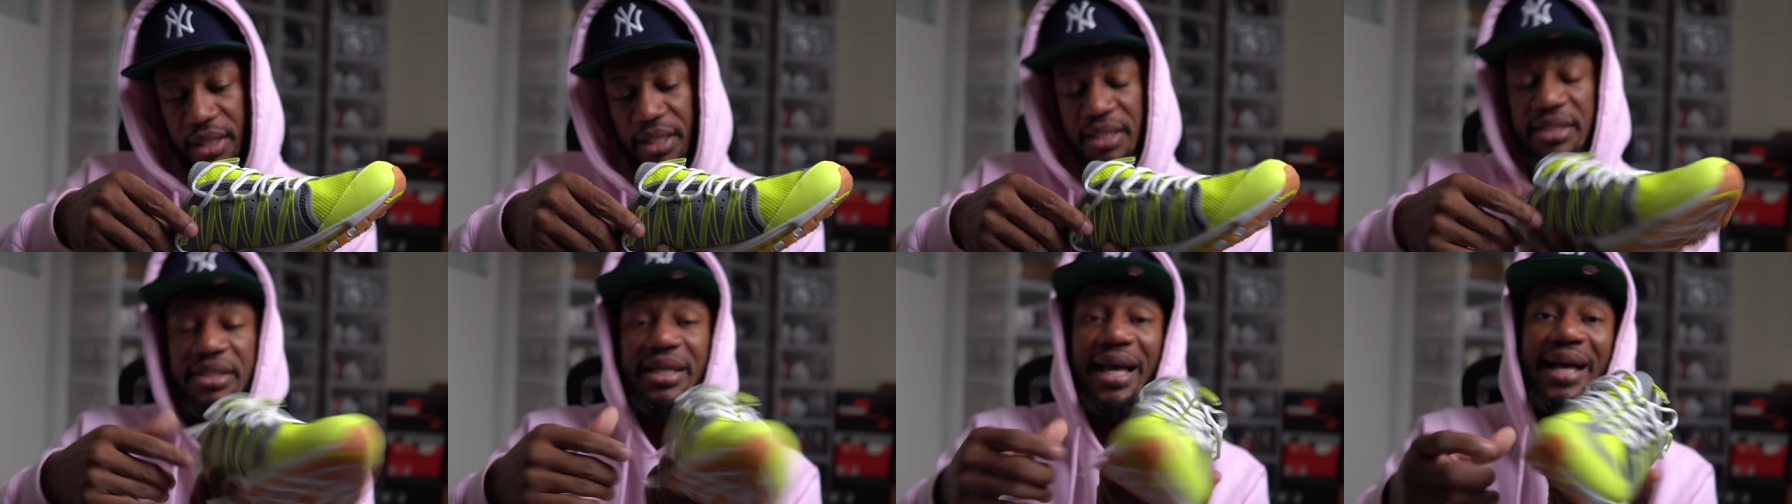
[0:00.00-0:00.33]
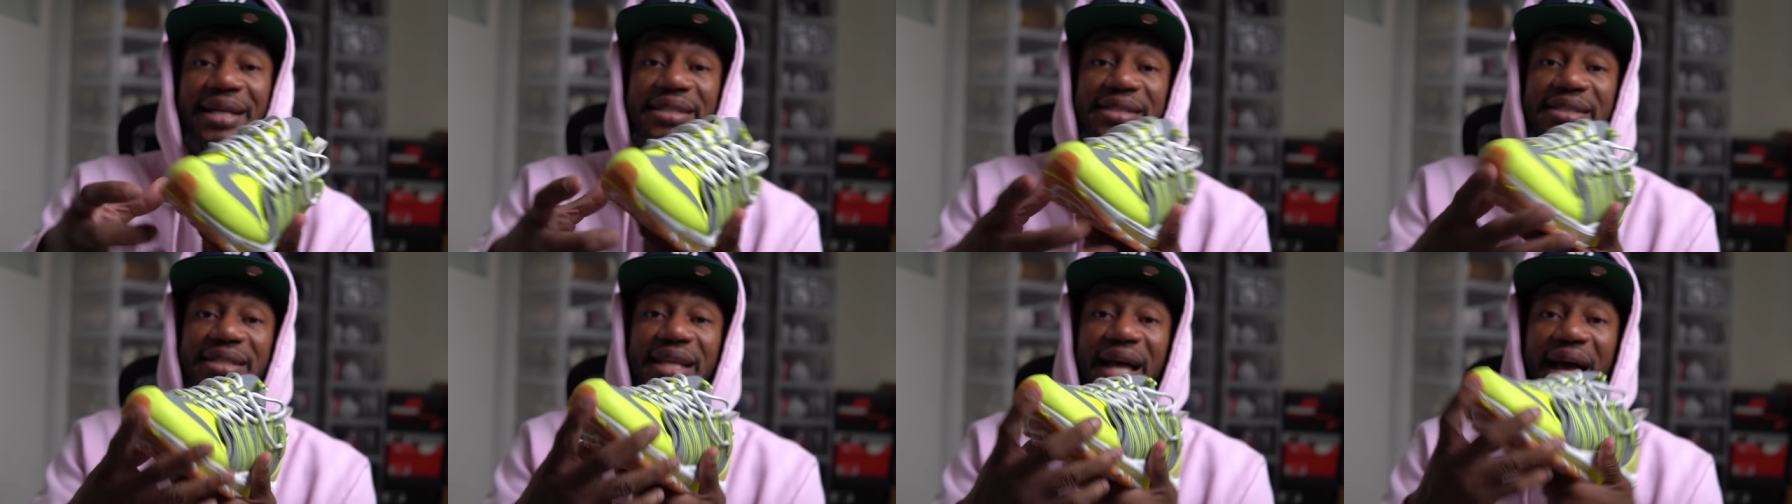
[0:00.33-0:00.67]

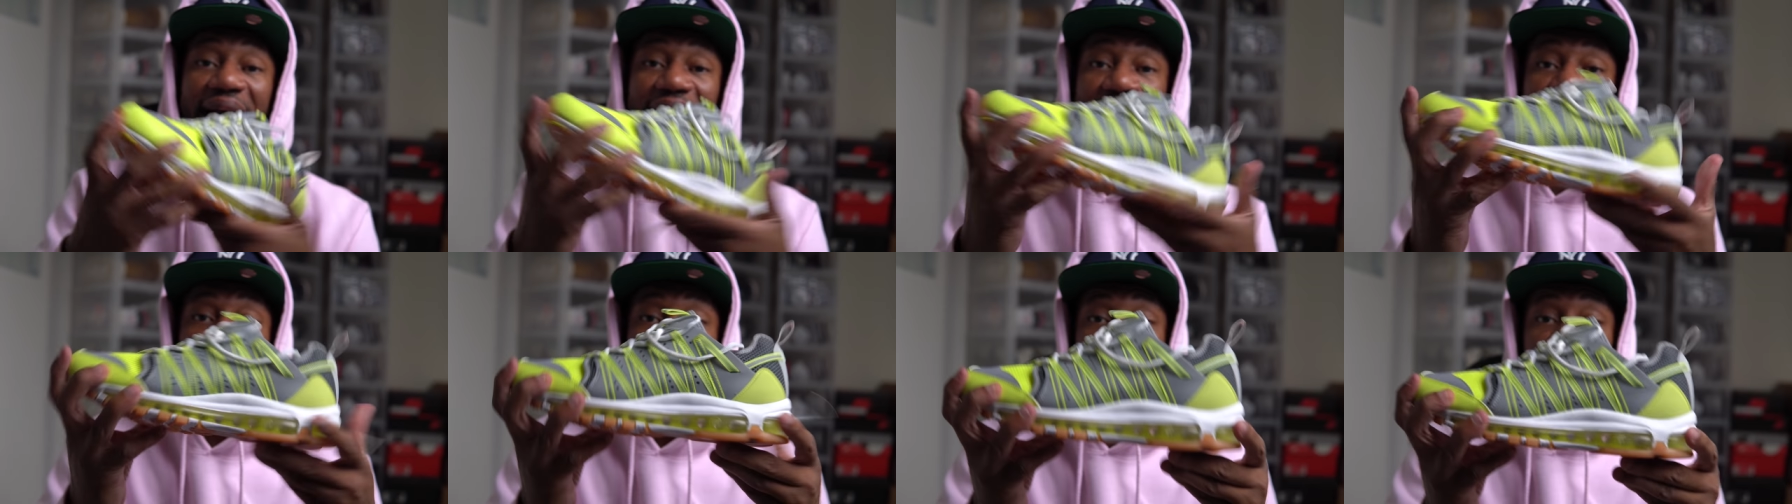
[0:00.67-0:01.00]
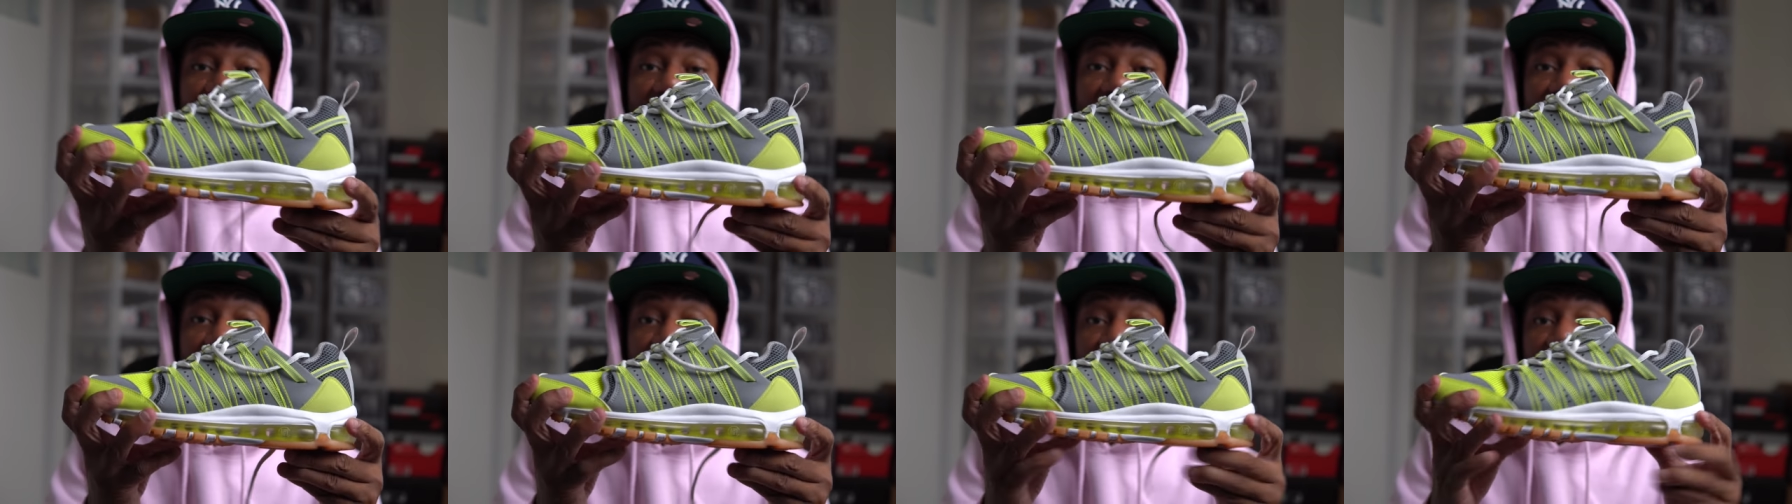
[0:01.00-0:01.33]
Size
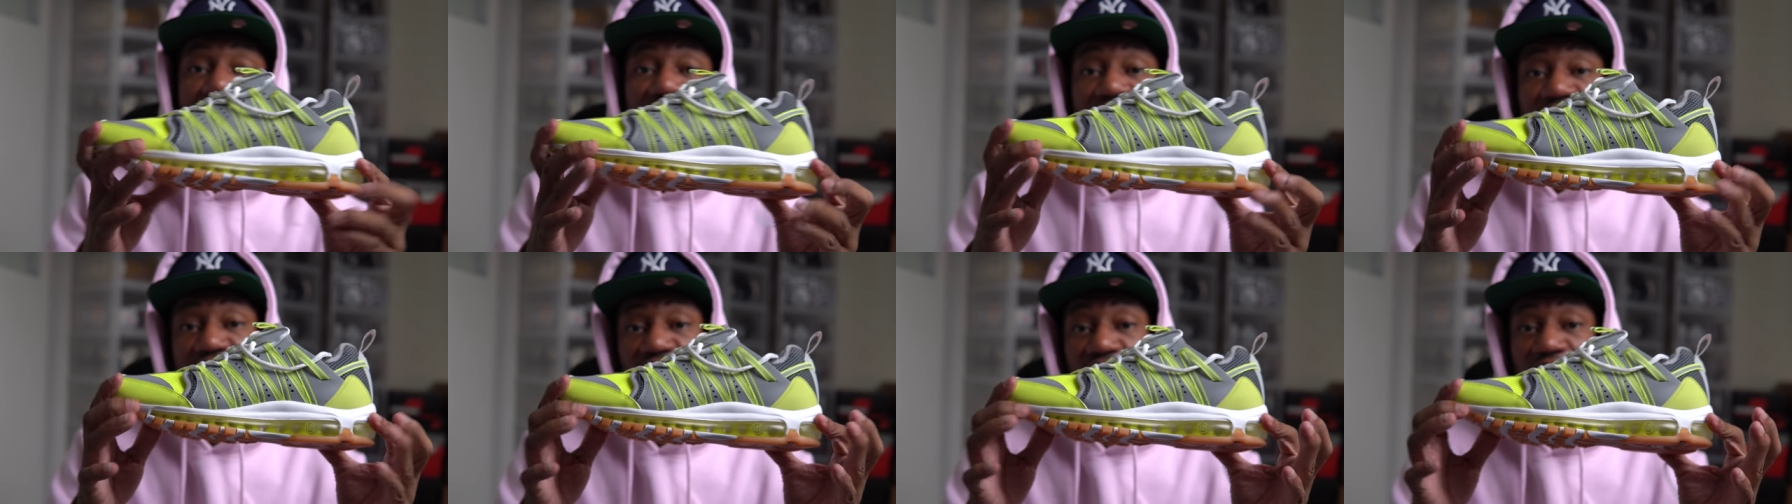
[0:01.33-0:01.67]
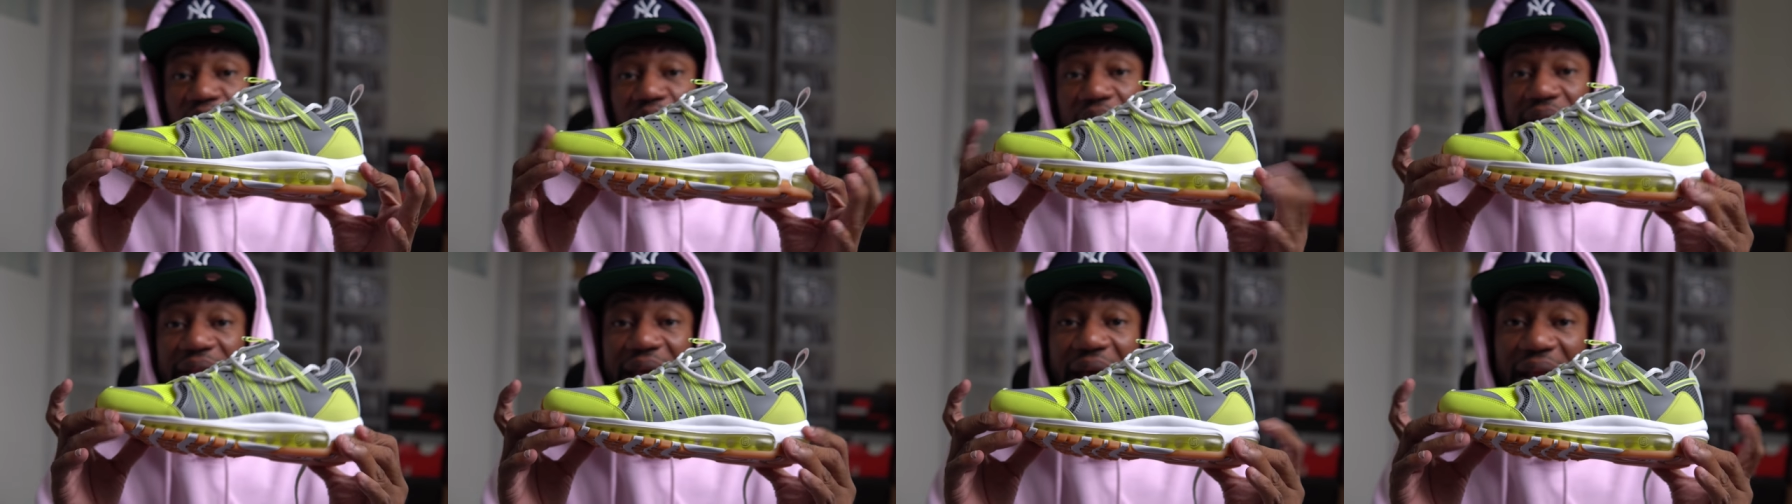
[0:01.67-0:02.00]
9.5. So if you
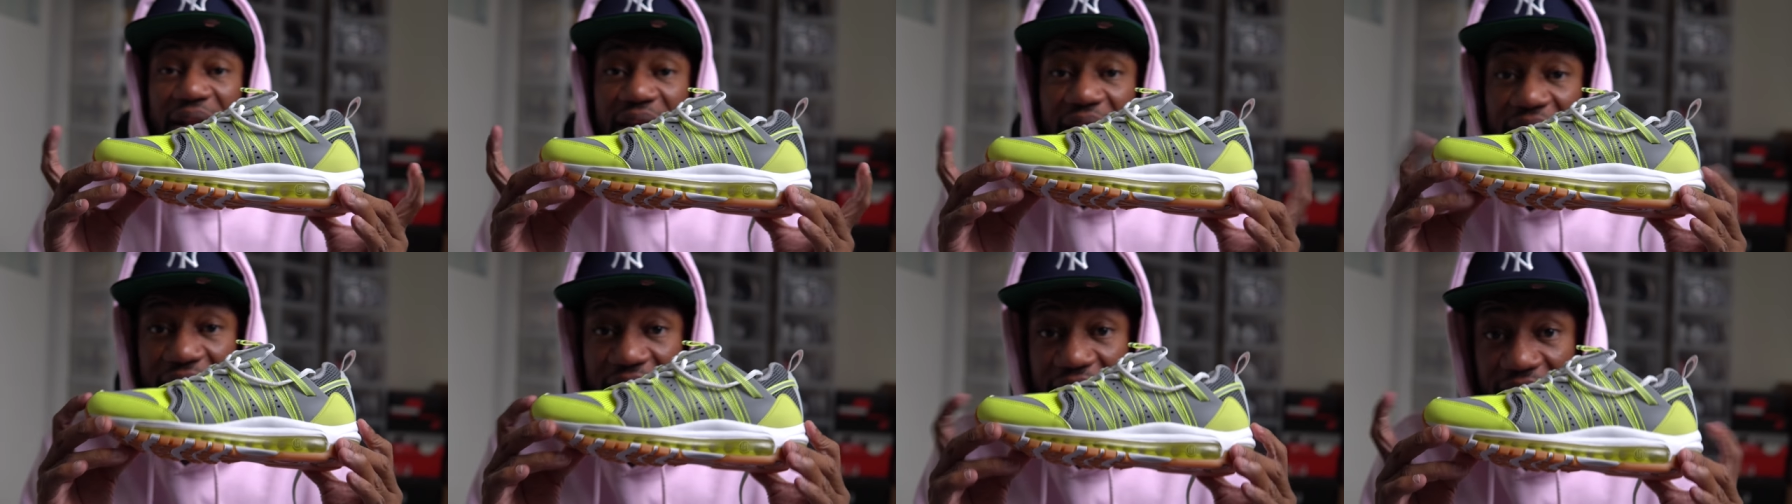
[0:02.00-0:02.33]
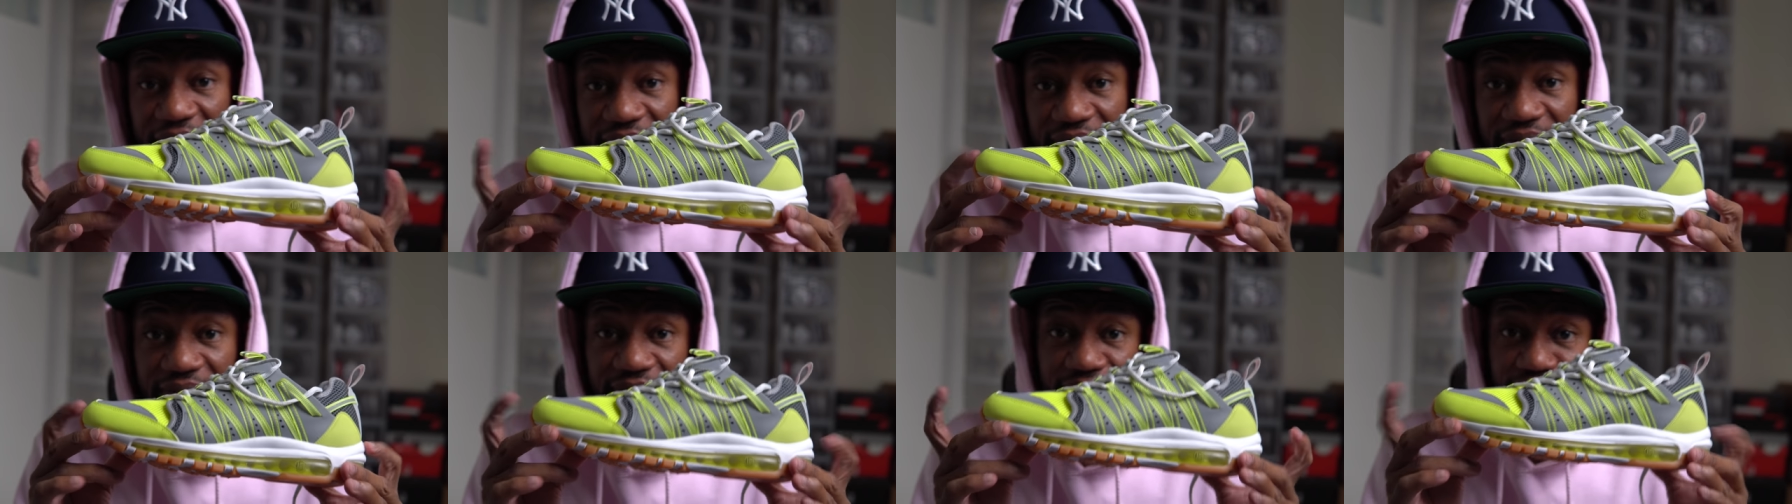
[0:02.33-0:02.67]
were 9.5,